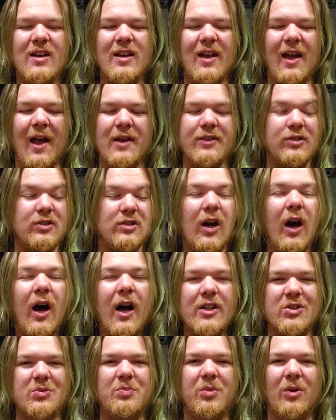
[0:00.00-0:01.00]
as
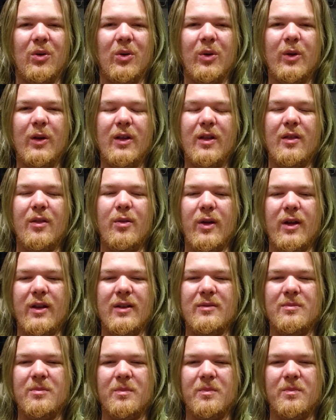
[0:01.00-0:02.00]
gospel,
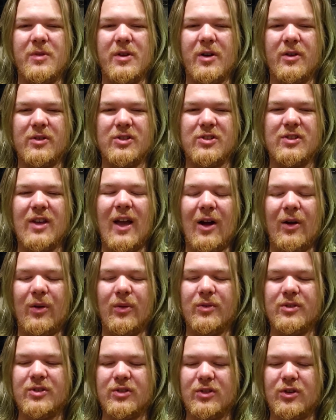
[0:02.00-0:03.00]
then your
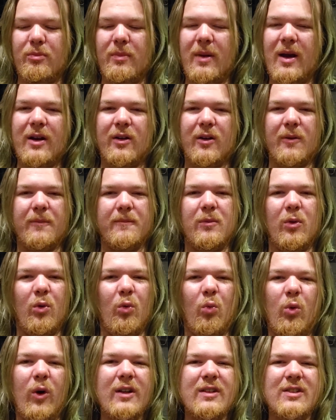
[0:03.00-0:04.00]
sounds, no matter
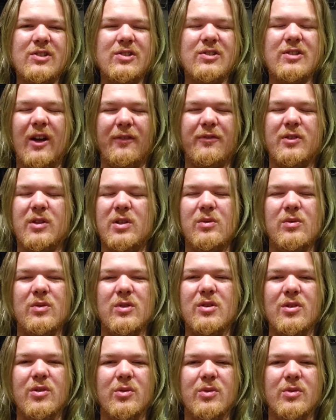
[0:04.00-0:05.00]
what stuff you
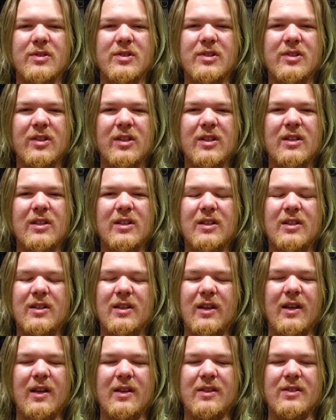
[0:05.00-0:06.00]
use,
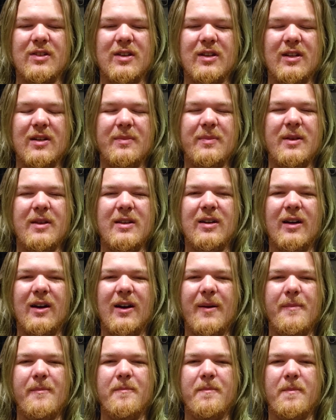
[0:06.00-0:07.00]
is going to
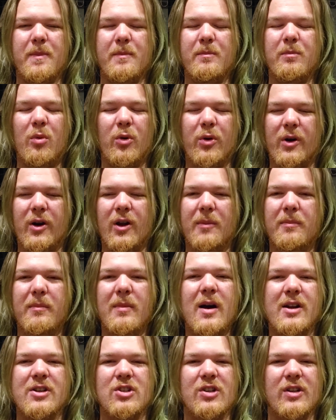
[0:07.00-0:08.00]
become more
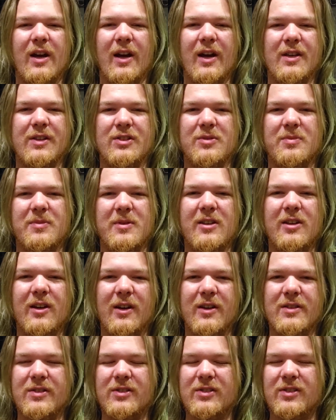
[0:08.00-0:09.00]
homogenized
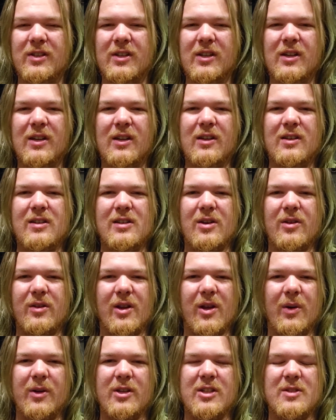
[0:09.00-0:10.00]
because you're
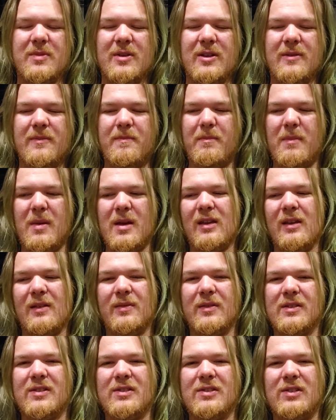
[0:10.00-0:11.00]
going to be making
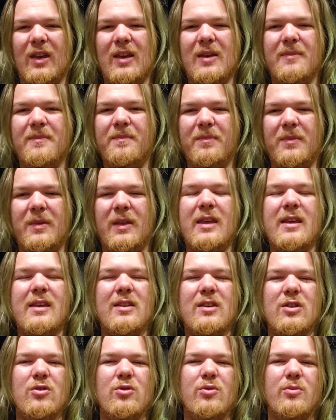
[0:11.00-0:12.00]
the same
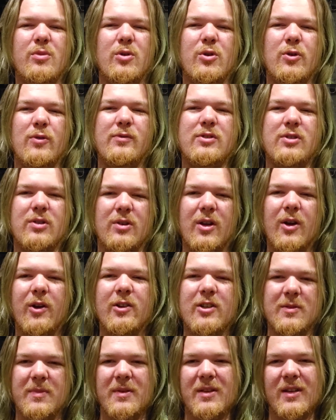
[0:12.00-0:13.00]
EQ moves, you're going
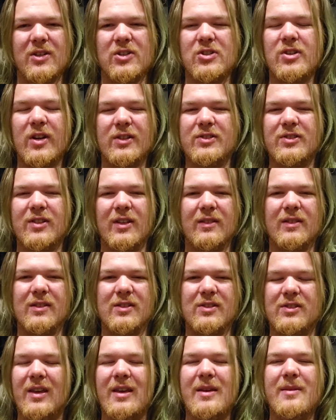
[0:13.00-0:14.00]
to be adjusting the
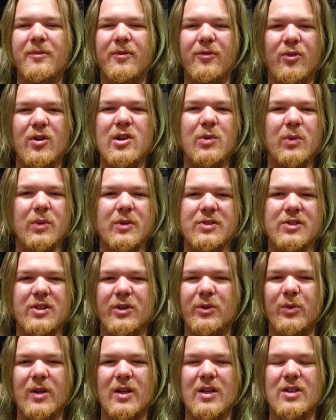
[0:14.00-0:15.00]
same frequency
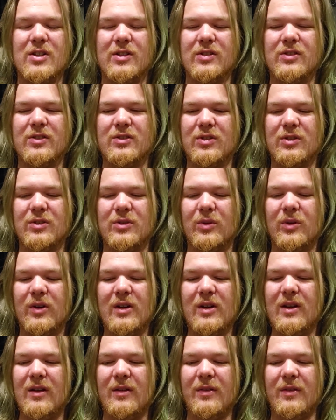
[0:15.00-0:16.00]
regions to
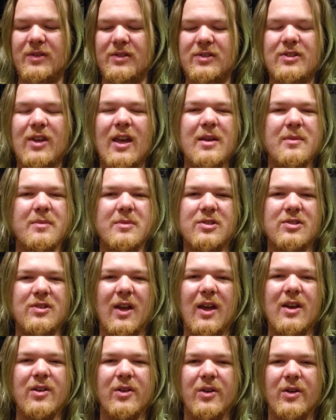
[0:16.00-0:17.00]
the same
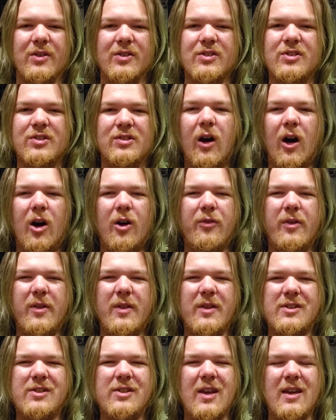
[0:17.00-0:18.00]
standards, all for the
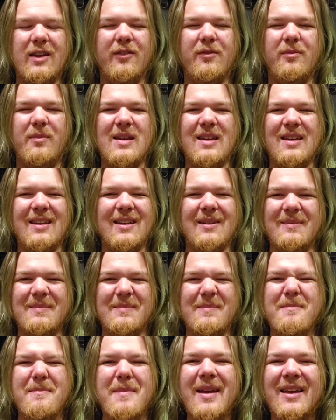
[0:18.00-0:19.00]
sake of making it
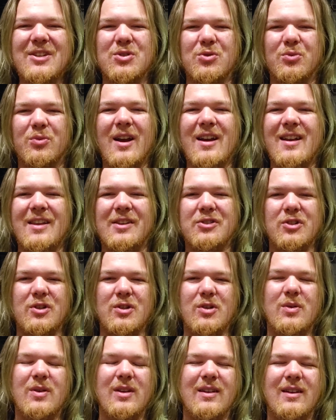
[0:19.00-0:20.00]
mix ready so
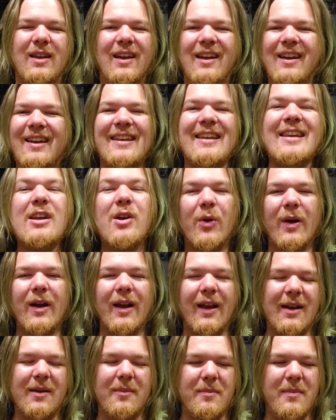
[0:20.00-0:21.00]
you can hear it
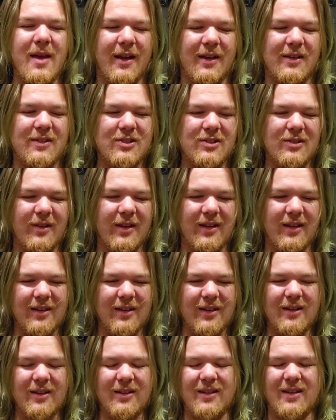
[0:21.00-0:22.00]
in a mix.
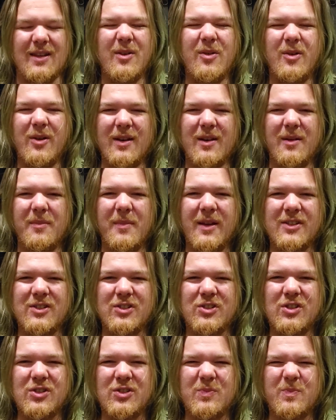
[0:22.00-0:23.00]
Hear it in a mix,
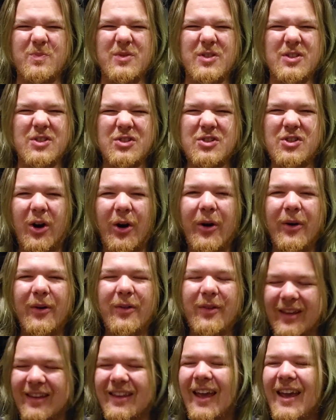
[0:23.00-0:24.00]
just turn
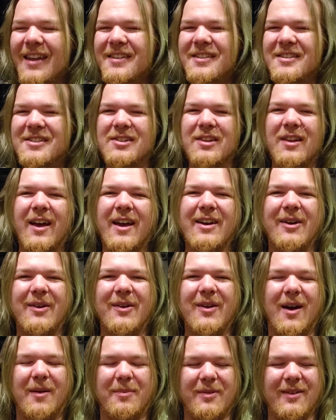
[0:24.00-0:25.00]
the gain slider
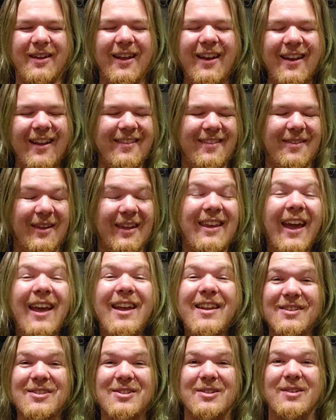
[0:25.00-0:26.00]
up. The
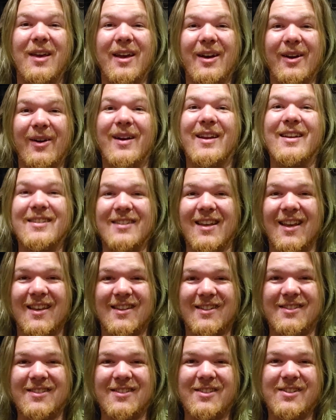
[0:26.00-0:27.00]
gain slider
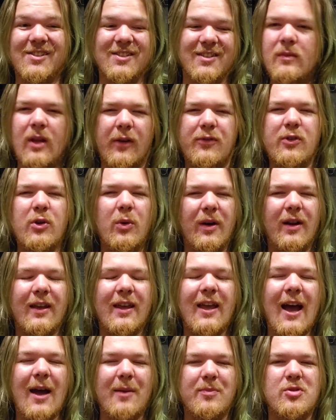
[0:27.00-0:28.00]
exists. If you want to
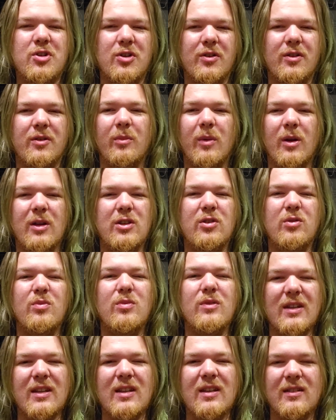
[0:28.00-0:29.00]
capture a
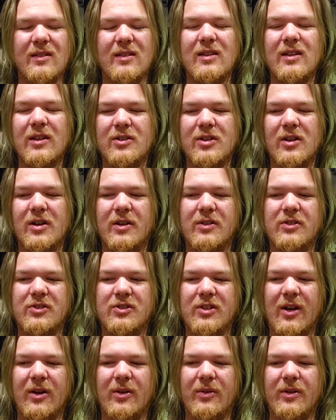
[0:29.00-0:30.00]
unique guitar
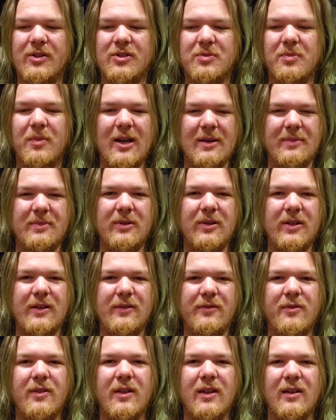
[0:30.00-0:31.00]
sound, it's my belief
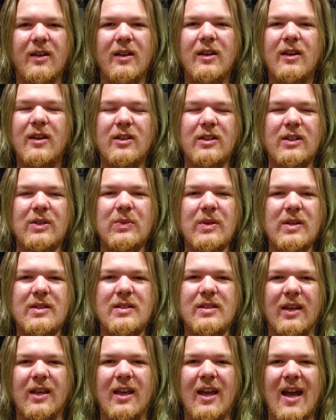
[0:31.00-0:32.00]
that you need
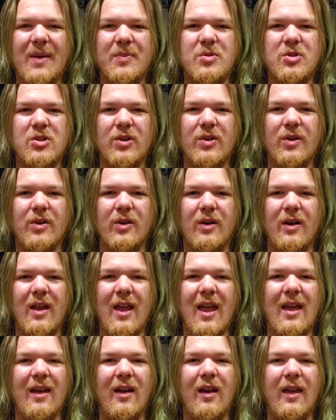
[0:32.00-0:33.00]
to capture
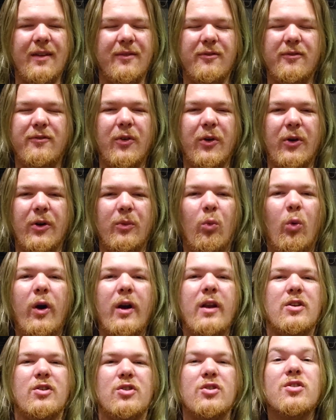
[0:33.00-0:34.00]
it for what
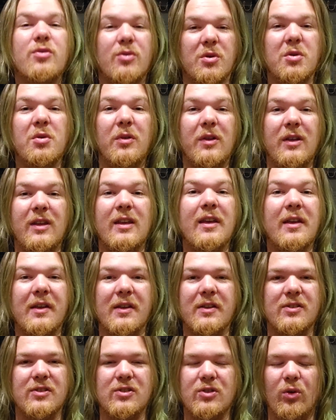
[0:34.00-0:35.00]
it truly
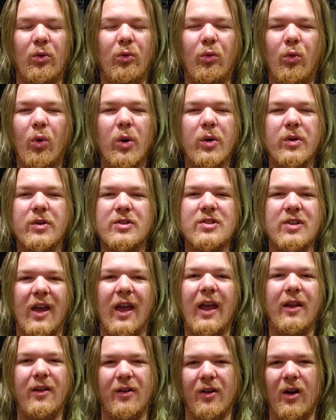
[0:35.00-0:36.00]
is, warts
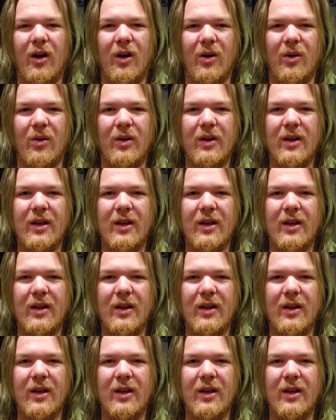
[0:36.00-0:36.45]
and all,